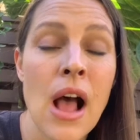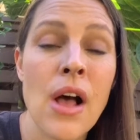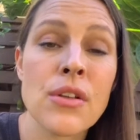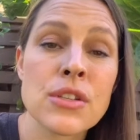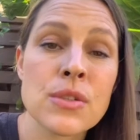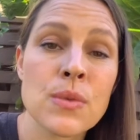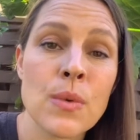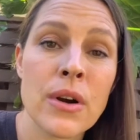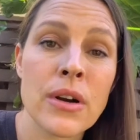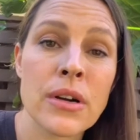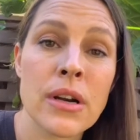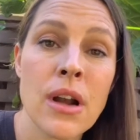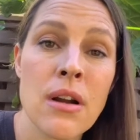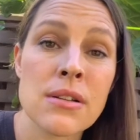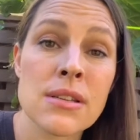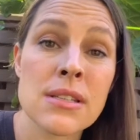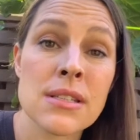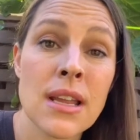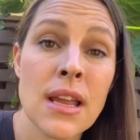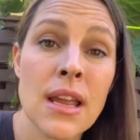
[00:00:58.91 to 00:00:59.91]
elsewhere in our
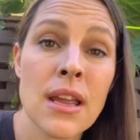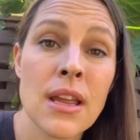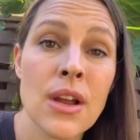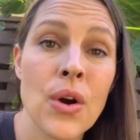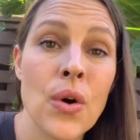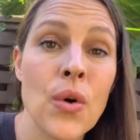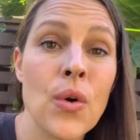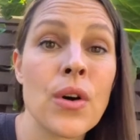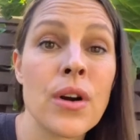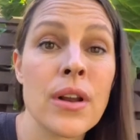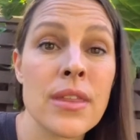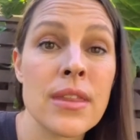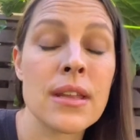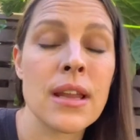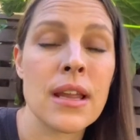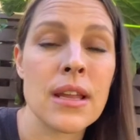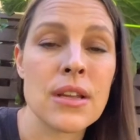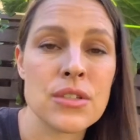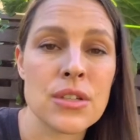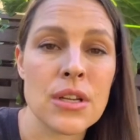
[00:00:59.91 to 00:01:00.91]
state or in the
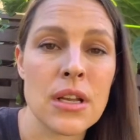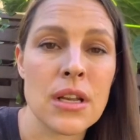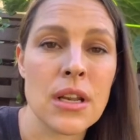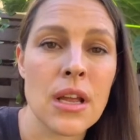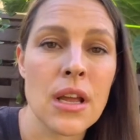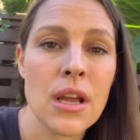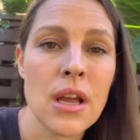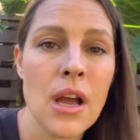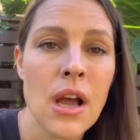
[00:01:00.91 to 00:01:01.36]
nation.